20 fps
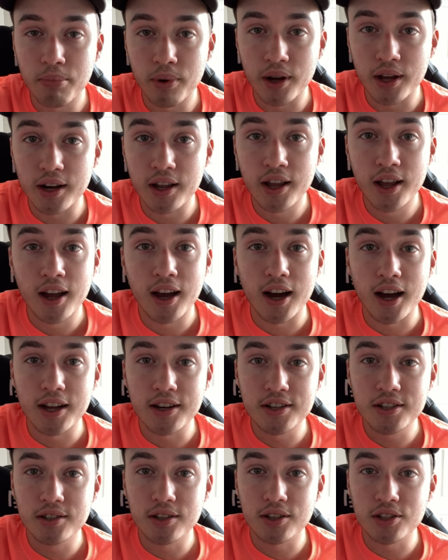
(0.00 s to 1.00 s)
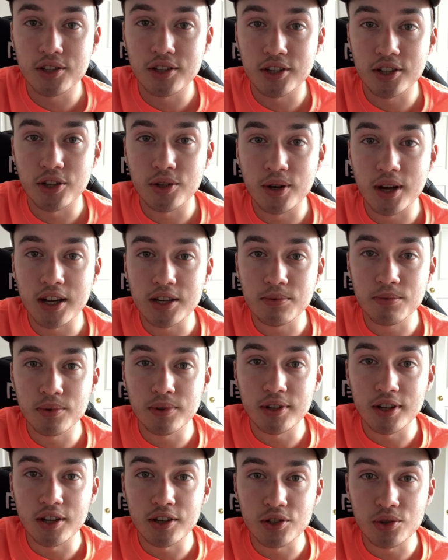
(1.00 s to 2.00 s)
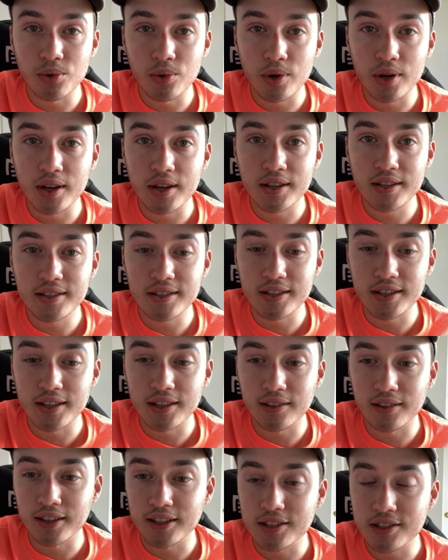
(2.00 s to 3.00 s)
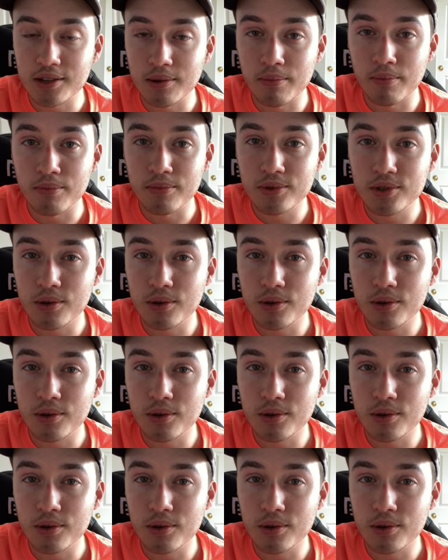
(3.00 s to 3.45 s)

but I just thought that you guys would enjoy seeing like some,